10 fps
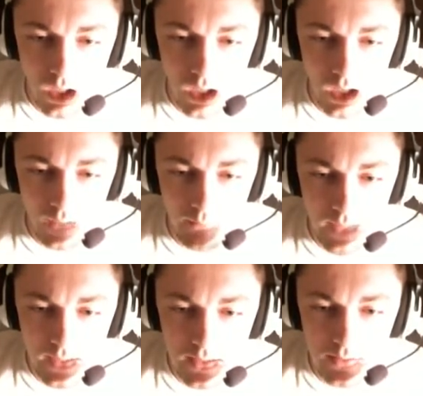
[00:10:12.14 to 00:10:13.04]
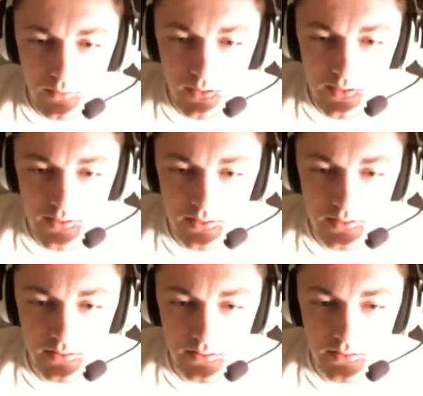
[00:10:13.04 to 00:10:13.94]
I'm making complete
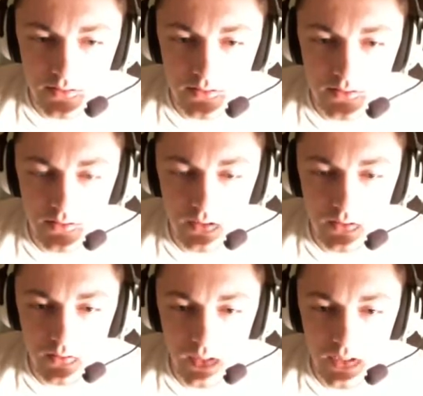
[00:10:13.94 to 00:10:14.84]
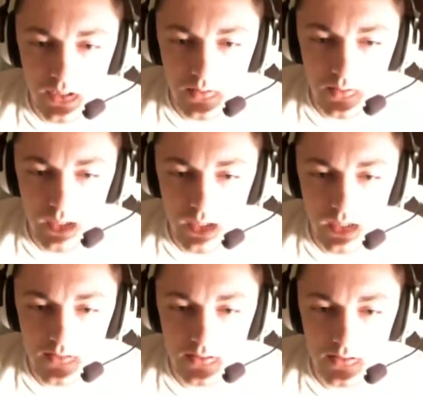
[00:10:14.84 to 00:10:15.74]
circles. There's no way I should be making
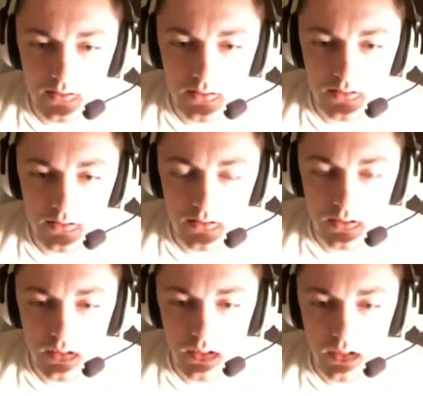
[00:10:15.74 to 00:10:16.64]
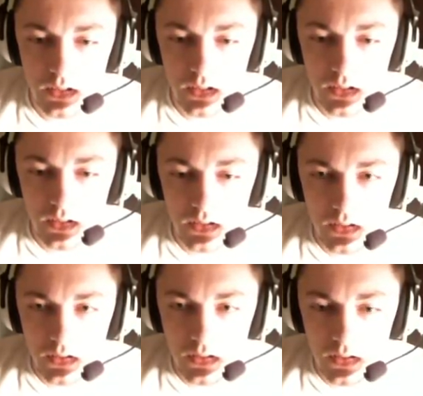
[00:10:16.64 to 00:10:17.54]
circles.
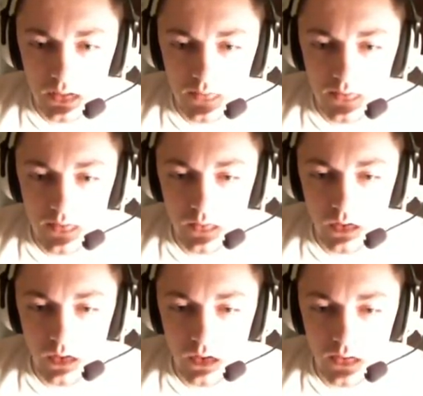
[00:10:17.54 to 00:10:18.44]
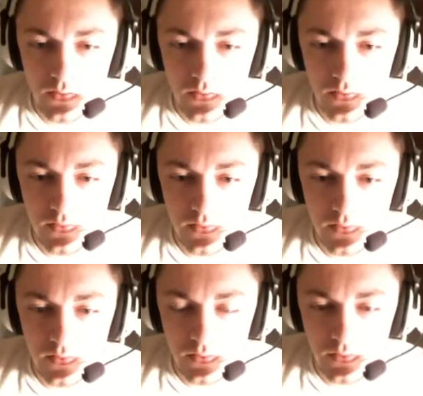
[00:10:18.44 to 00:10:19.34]
I'm so lost.
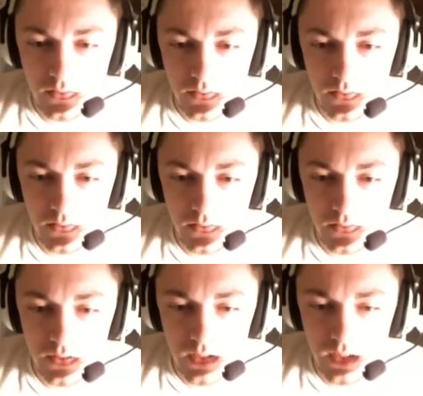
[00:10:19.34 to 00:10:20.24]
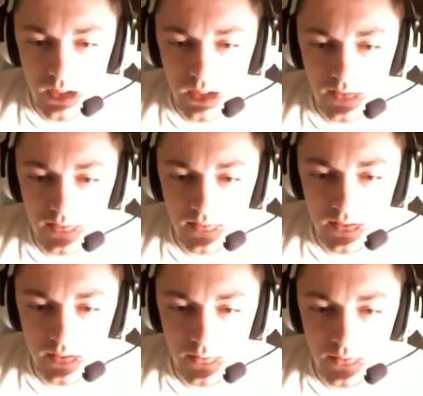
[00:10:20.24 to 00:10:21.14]
And I can't see
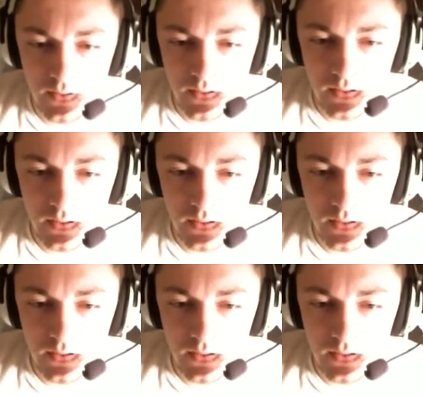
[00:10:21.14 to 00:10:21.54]
anymore.